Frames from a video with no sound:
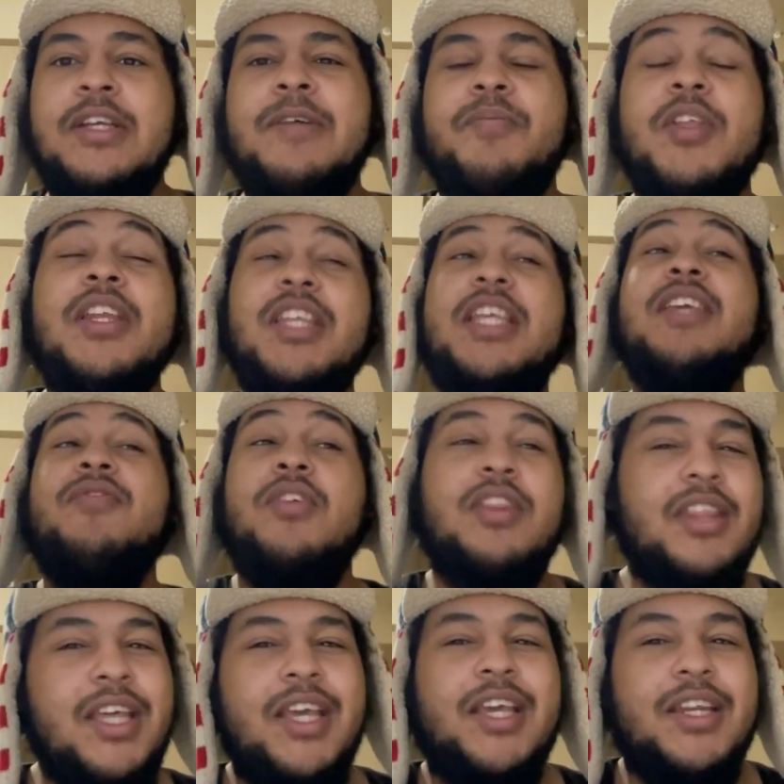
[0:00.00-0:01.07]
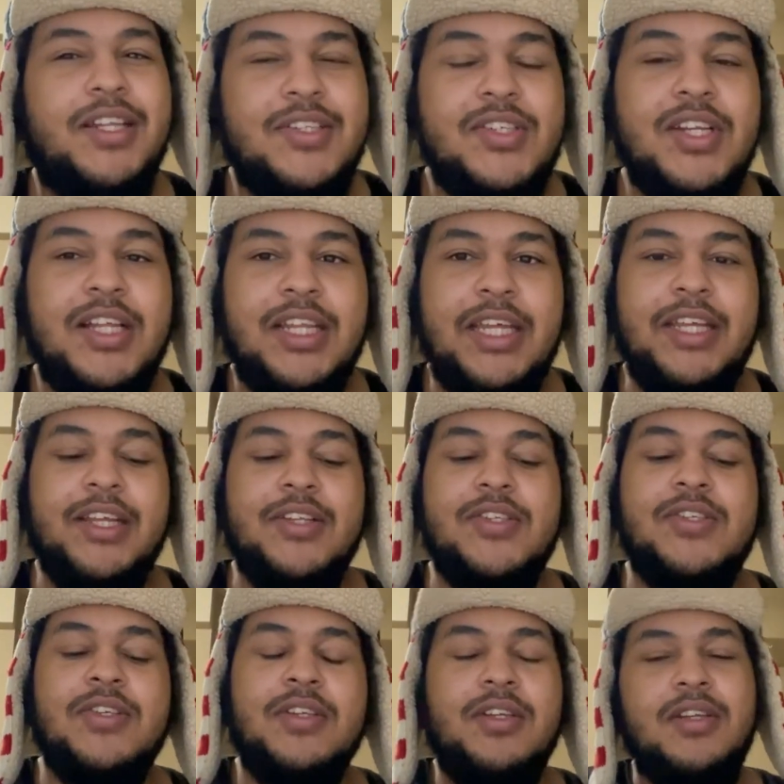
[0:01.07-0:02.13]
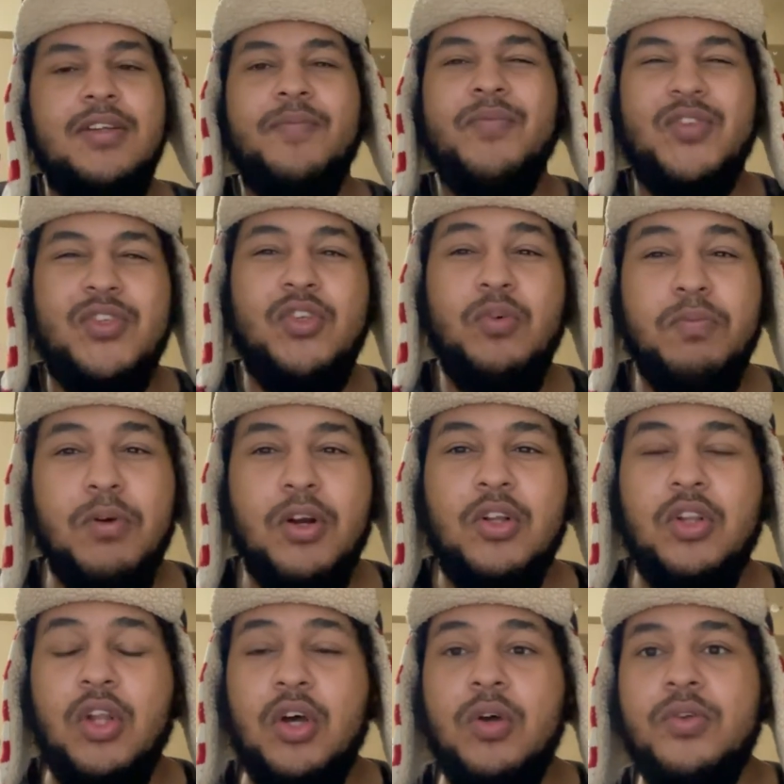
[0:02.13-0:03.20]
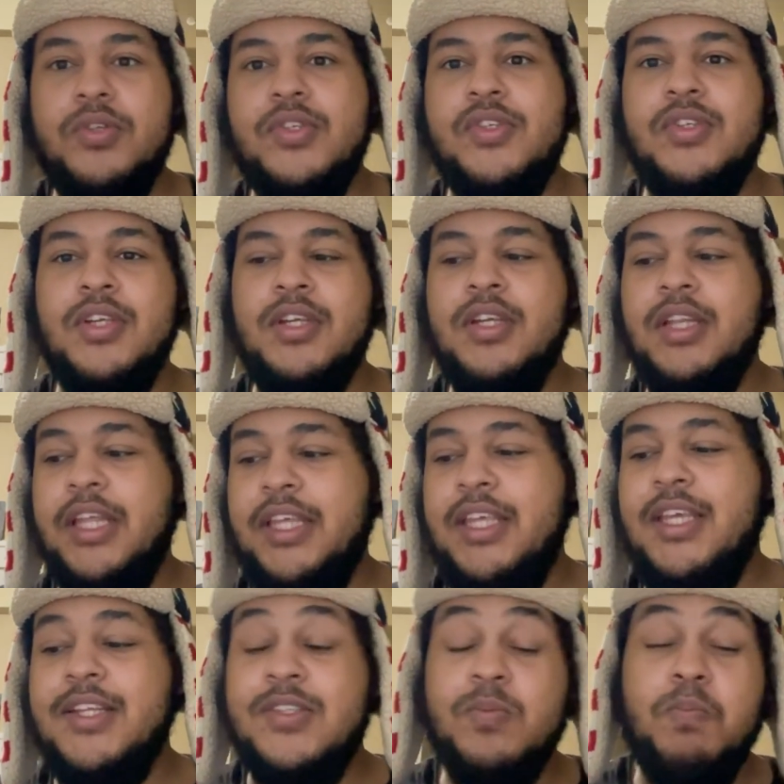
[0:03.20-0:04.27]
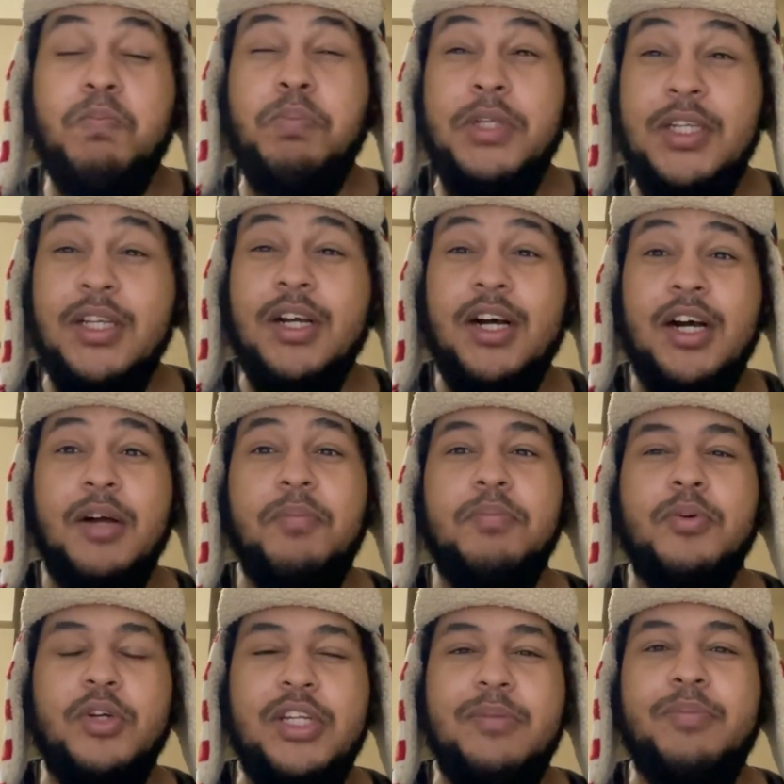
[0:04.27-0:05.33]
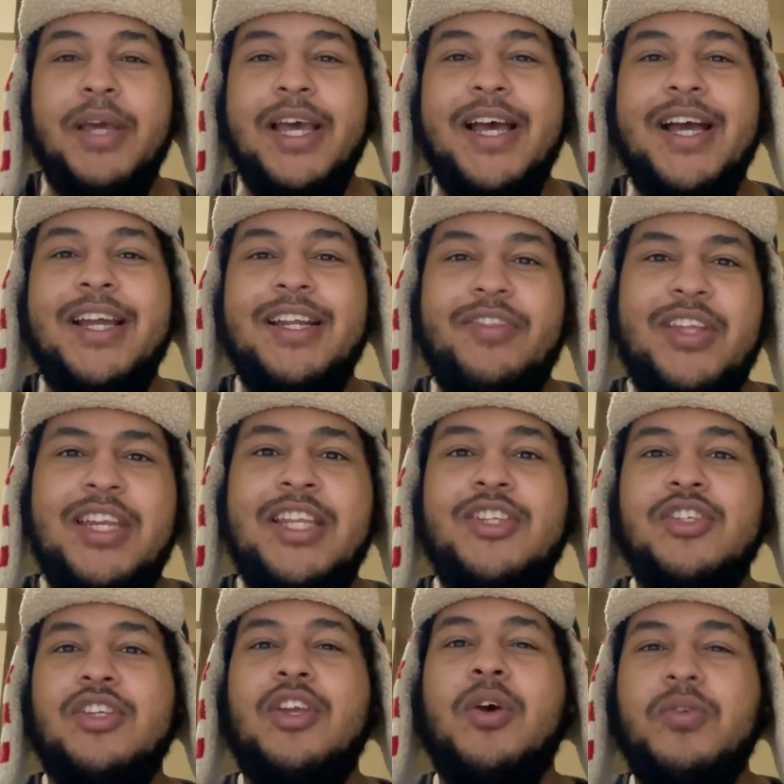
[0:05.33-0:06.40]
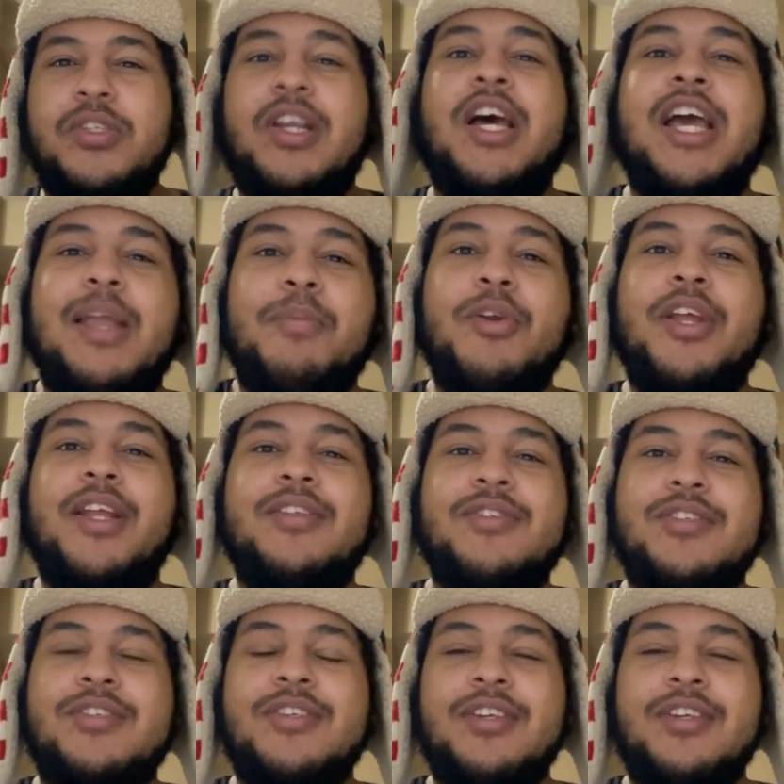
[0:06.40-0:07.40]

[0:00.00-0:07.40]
And even then, it's not like it's super close. Like he gets beat up pretty bad, and then he just goes and hibernates,